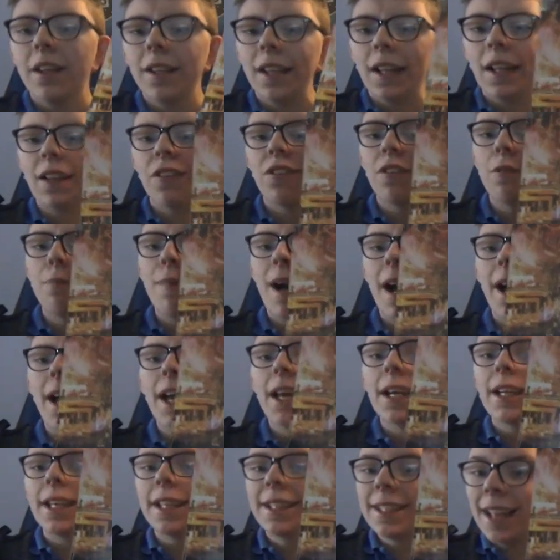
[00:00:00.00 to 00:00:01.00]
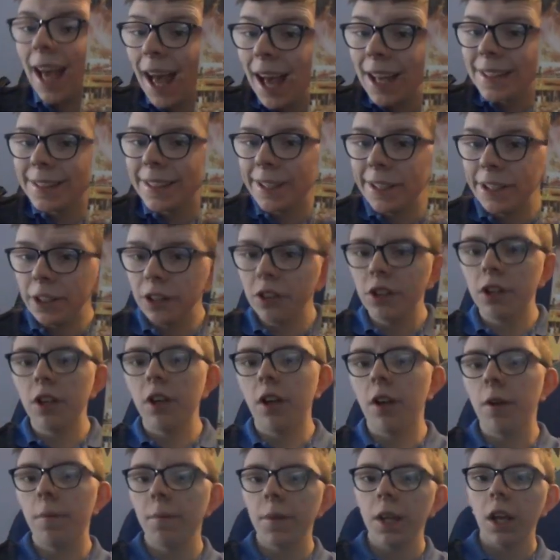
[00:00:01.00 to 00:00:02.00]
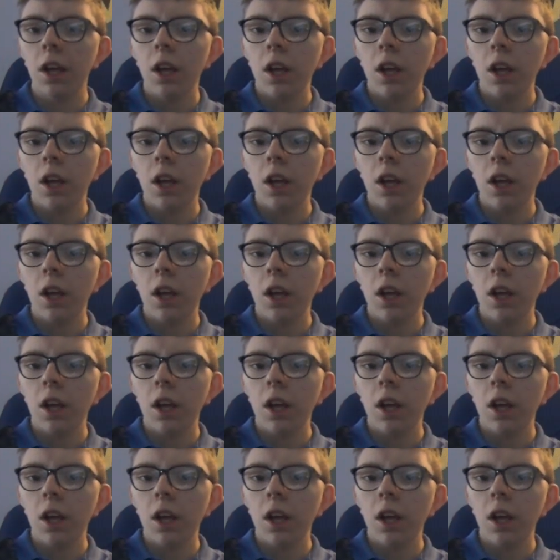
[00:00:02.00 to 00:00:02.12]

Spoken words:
This is for my guitar teacher,